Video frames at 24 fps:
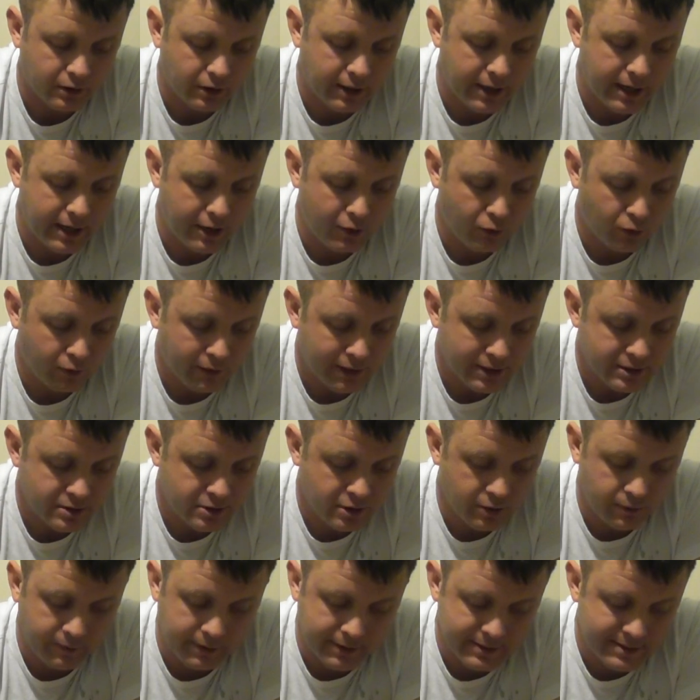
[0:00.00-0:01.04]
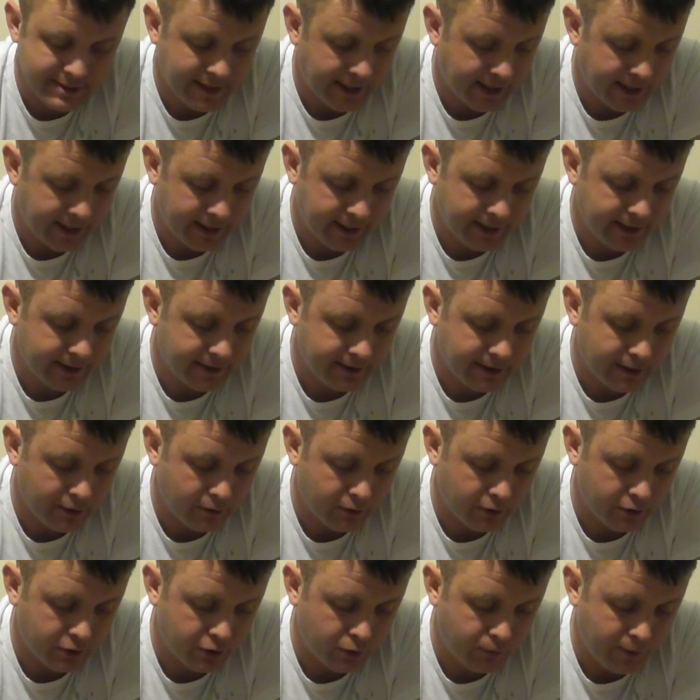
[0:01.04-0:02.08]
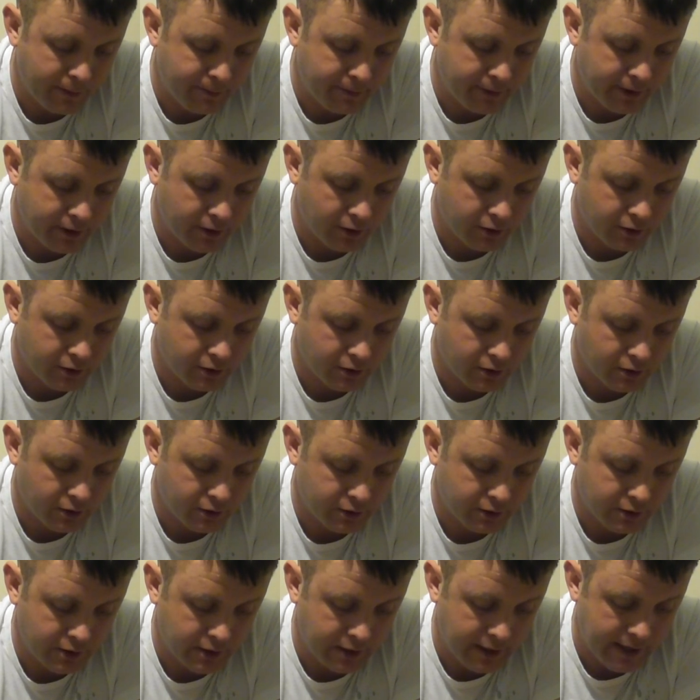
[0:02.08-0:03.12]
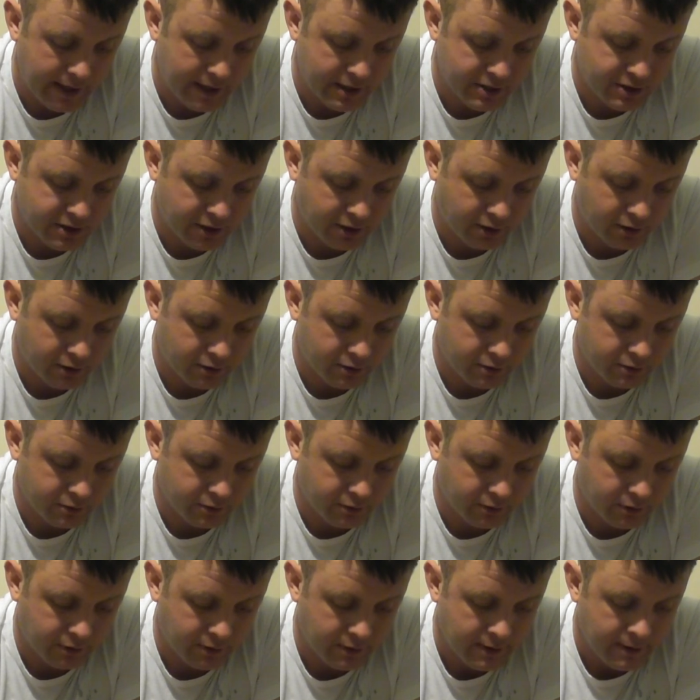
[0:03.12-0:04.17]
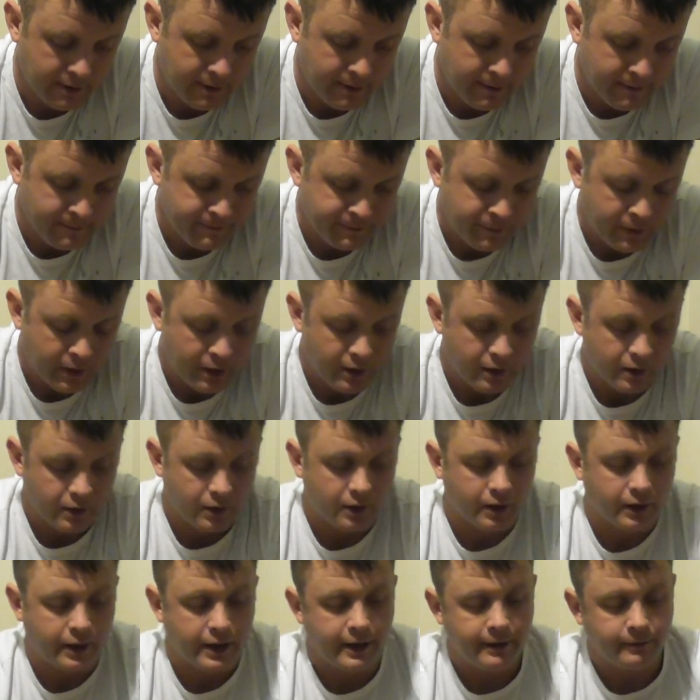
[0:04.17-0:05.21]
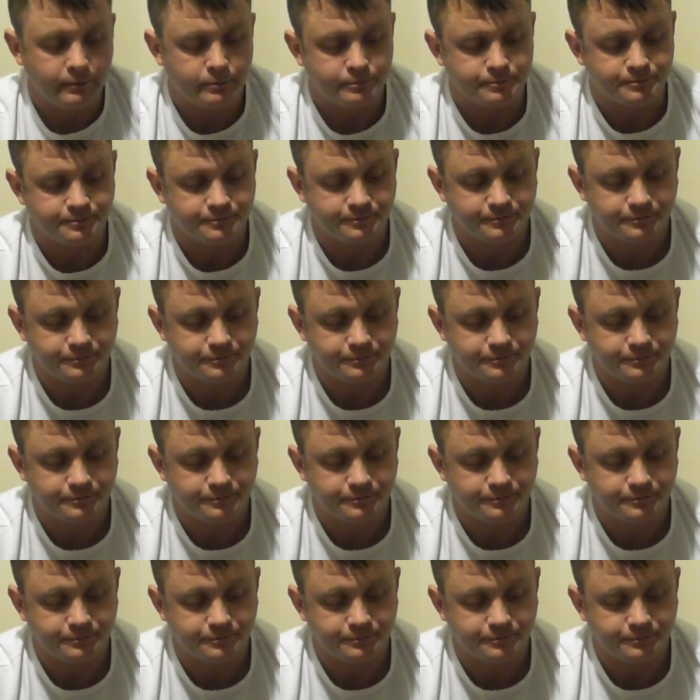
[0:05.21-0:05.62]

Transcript: okay, and all that's doing is tightening down on your whipping on the shank of the hook. Okay,